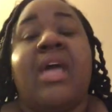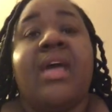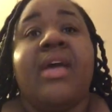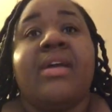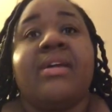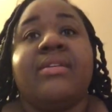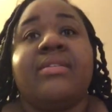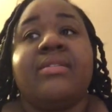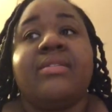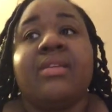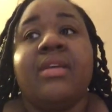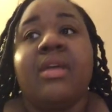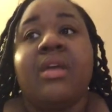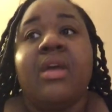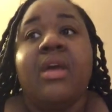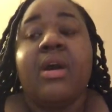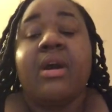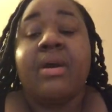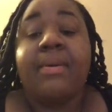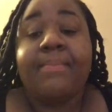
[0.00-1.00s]
as
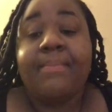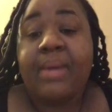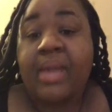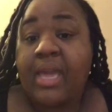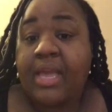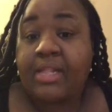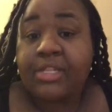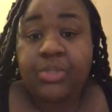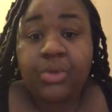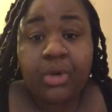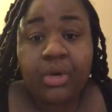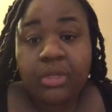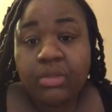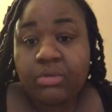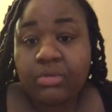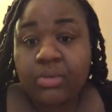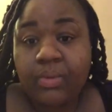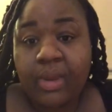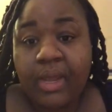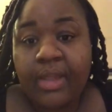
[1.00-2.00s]
a man's going to
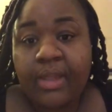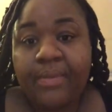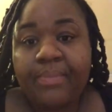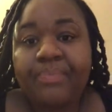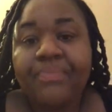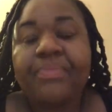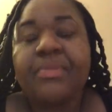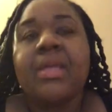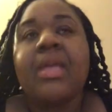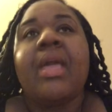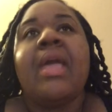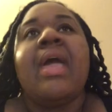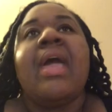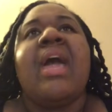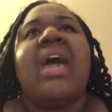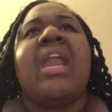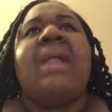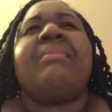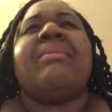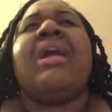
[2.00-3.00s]
lose weight.
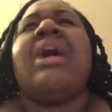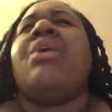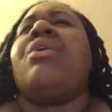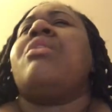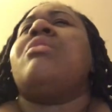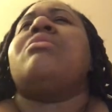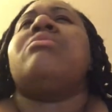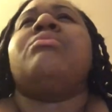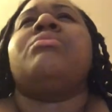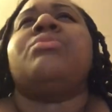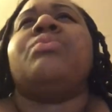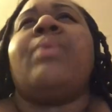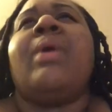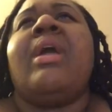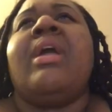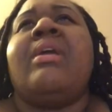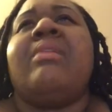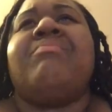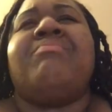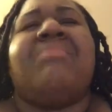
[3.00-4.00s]
And I'm not going to lose
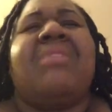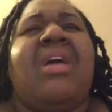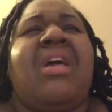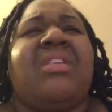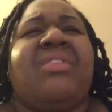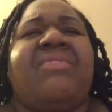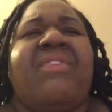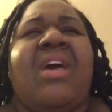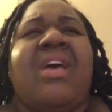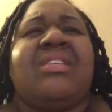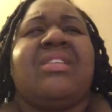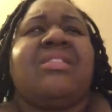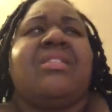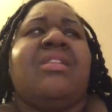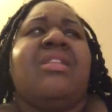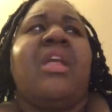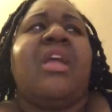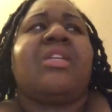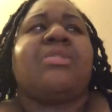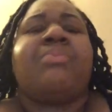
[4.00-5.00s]
weight as fast as
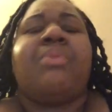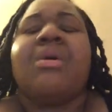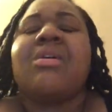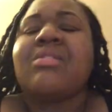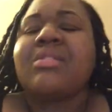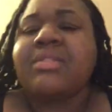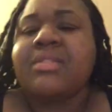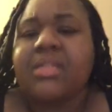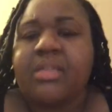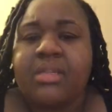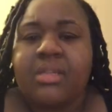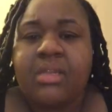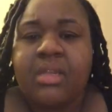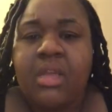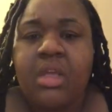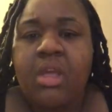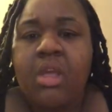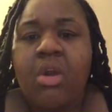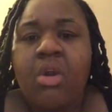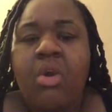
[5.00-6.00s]
the next person
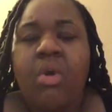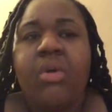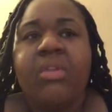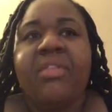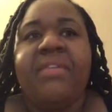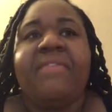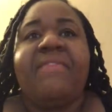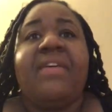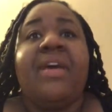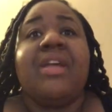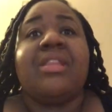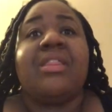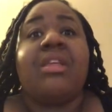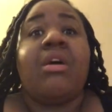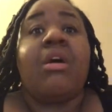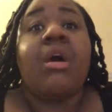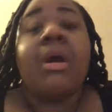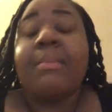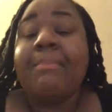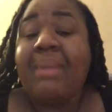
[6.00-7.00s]
on the fact
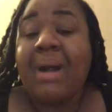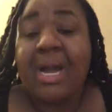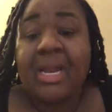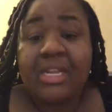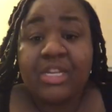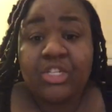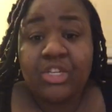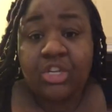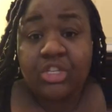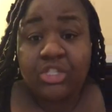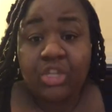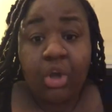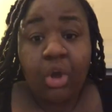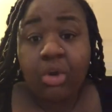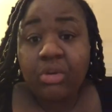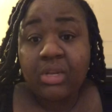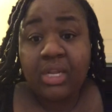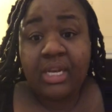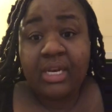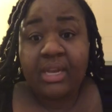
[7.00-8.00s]
that our bodies are
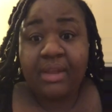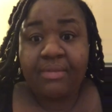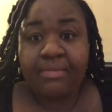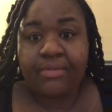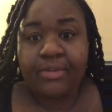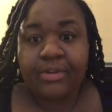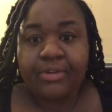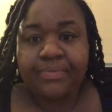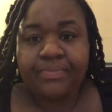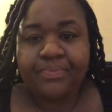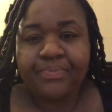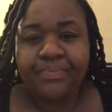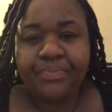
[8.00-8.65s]
totally different,